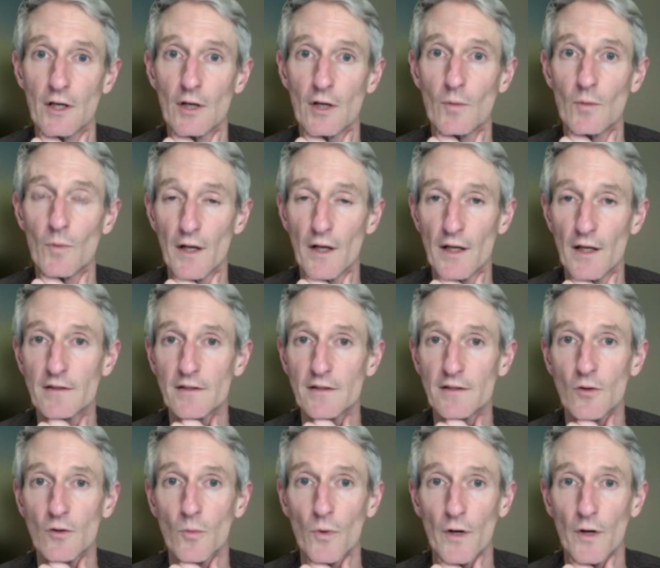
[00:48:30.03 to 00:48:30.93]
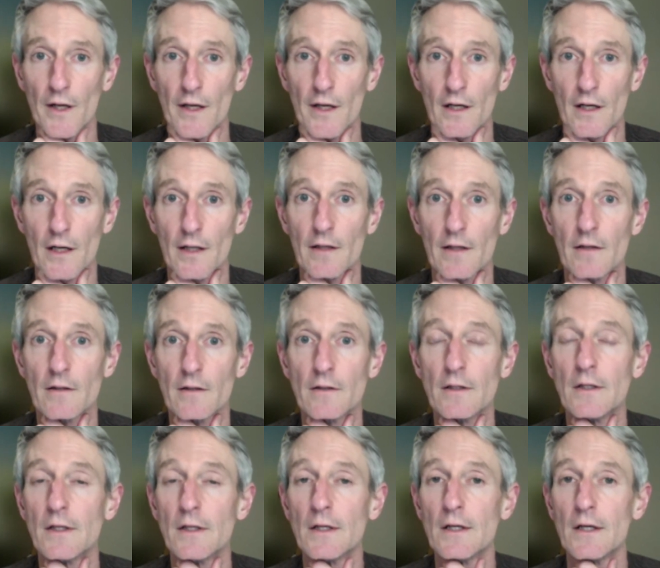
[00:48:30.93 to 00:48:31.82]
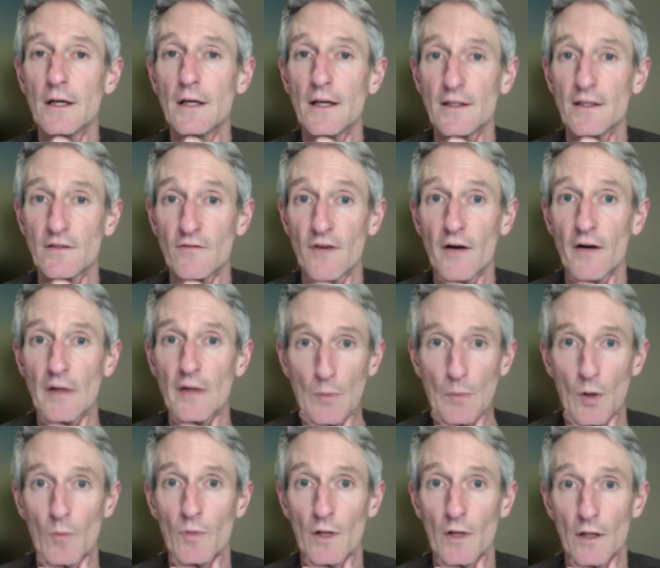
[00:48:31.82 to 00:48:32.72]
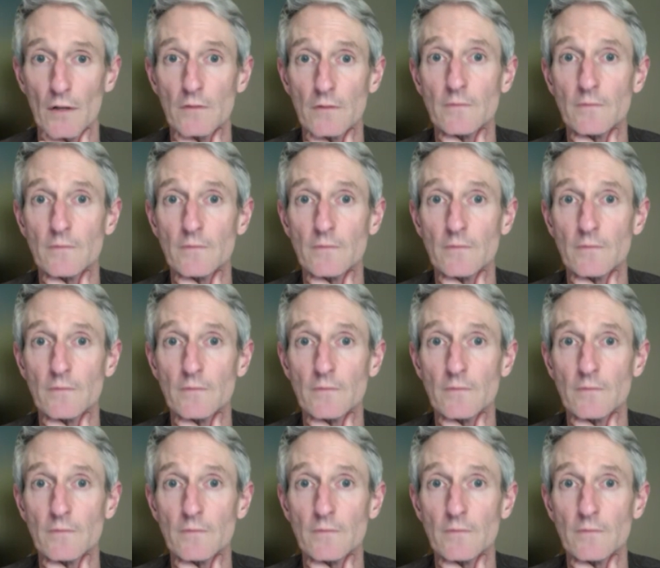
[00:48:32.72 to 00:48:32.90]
but it is still pretty ugly. It's very popular.